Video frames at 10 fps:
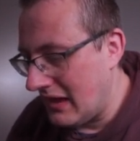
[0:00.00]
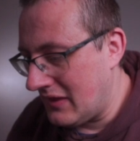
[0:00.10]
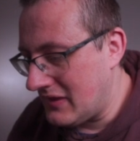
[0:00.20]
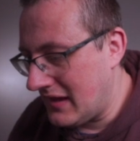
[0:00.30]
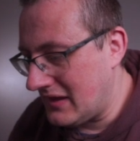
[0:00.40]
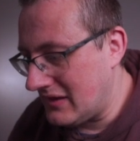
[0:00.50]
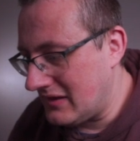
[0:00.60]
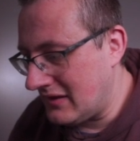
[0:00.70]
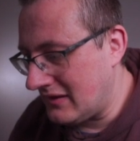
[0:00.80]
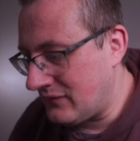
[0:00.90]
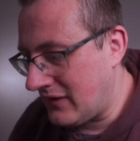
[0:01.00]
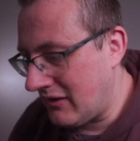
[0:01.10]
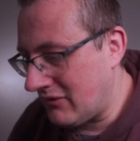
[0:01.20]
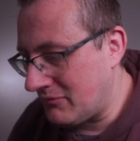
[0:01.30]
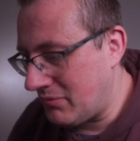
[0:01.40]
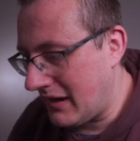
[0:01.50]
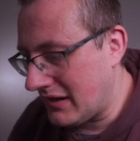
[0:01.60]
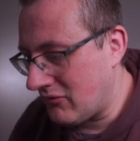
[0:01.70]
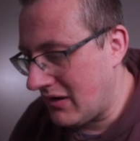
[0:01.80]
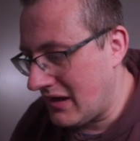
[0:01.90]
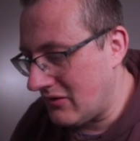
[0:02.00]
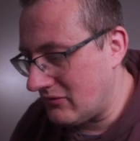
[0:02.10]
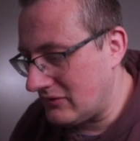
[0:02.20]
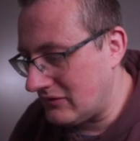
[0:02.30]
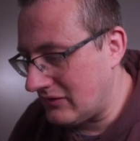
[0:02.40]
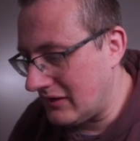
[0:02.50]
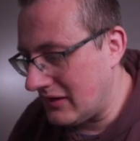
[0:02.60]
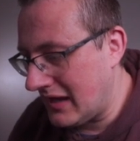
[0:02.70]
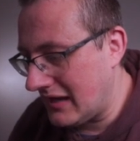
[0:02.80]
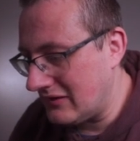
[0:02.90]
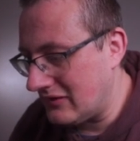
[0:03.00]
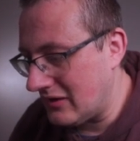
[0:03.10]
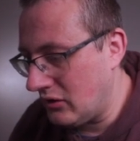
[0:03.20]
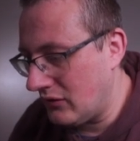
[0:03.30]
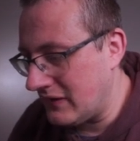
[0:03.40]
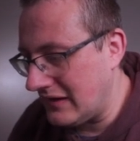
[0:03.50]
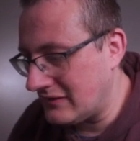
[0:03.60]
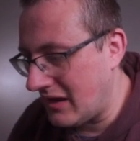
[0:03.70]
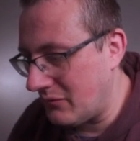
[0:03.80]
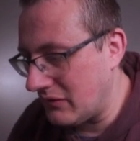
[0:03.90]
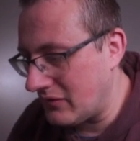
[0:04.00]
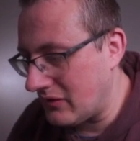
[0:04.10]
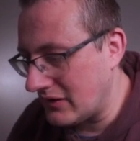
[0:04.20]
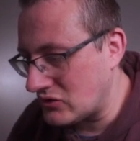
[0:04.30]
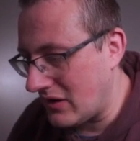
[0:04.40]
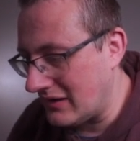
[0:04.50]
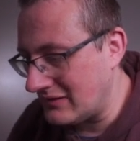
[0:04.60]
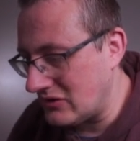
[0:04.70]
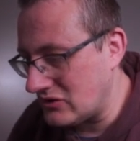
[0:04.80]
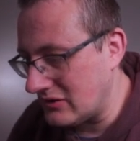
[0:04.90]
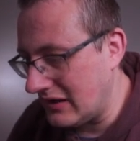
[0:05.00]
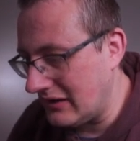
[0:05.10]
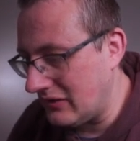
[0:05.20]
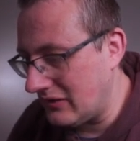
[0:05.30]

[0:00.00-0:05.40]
And then there's various backgrounds, and a lot of these come with like transition-y